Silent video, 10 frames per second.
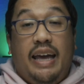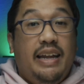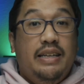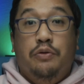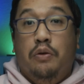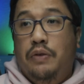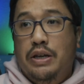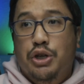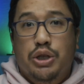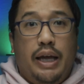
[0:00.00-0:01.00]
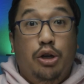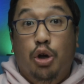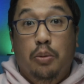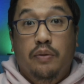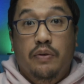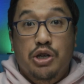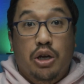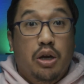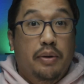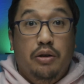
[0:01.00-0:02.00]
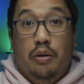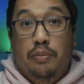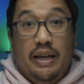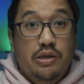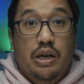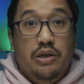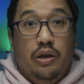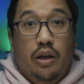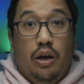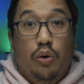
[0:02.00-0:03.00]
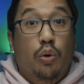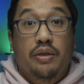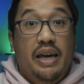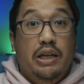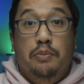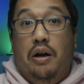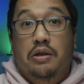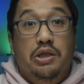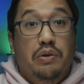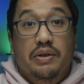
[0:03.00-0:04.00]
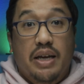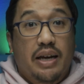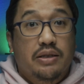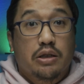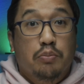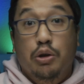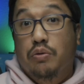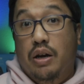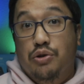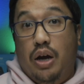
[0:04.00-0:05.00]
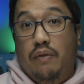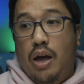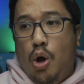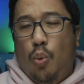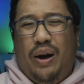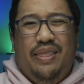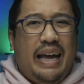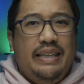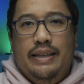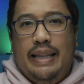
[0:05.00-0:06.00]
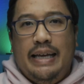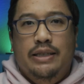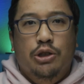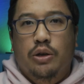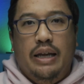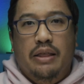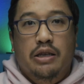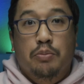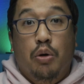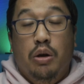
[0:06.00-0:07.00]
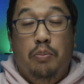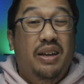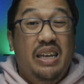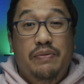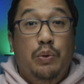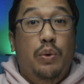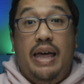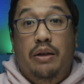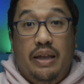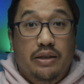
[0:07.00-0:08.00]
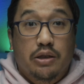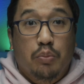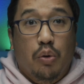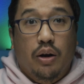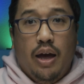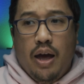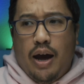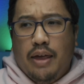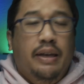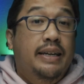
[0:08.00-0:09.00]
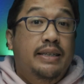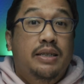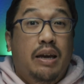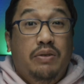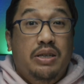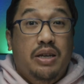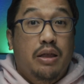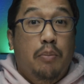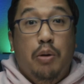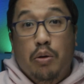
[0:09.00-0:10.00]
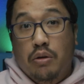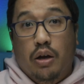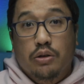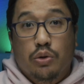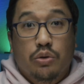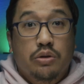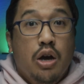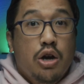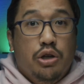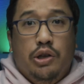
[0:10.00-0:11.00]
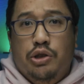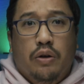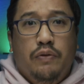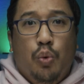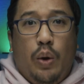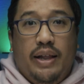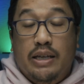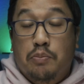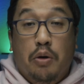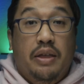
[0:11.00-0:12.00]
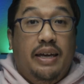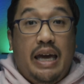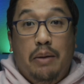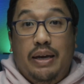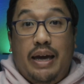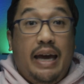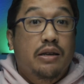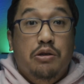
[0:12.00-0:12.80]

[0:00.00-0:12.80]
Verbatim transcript: And as for features like Dolby Vision coming to the PlayStation line or the Xbox Series X's Blu-ray drive, well that's less certain at this point, but even without that support, I think it's safe to say that both consoles should serve you well as both a gaming and